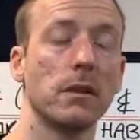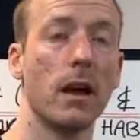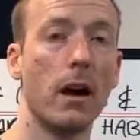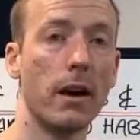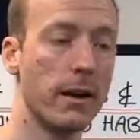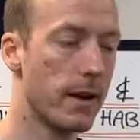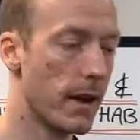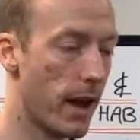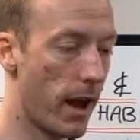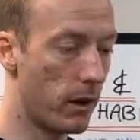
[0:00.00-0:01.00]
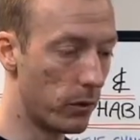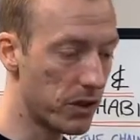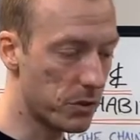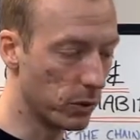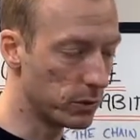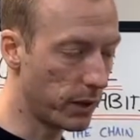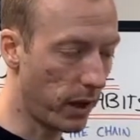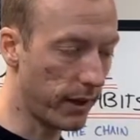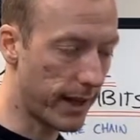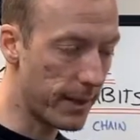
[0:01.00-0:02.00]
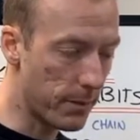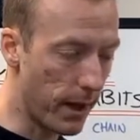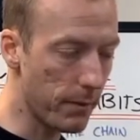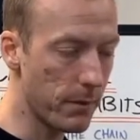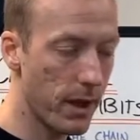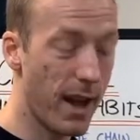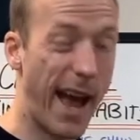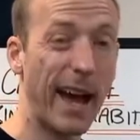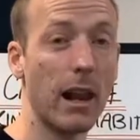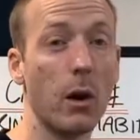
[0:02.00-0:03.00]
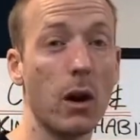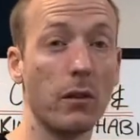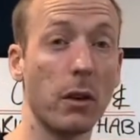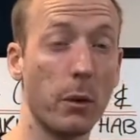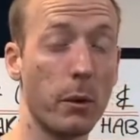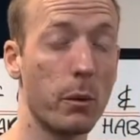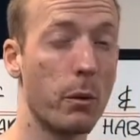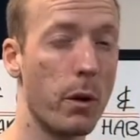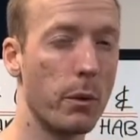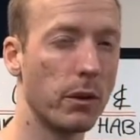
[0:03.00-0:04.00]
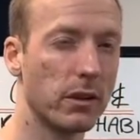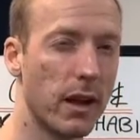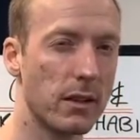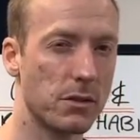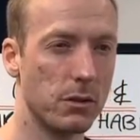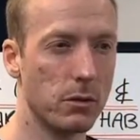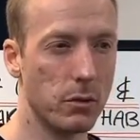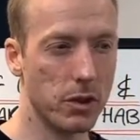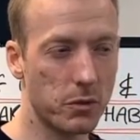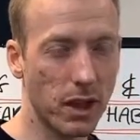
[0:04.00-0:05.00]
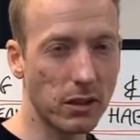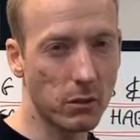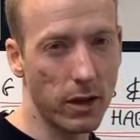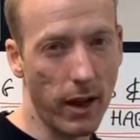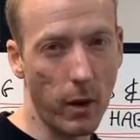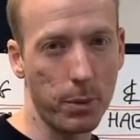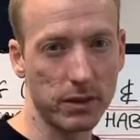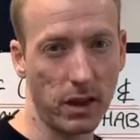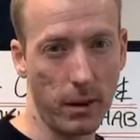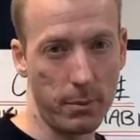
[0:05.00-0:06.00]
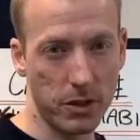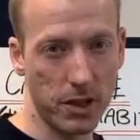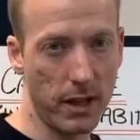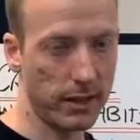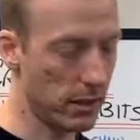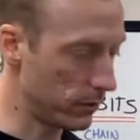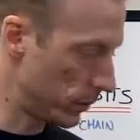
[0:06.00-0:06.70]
all right, and our rituals, we kind of keep them at a lower level than where we want to get to, which doesn't really help us kind of push that next level.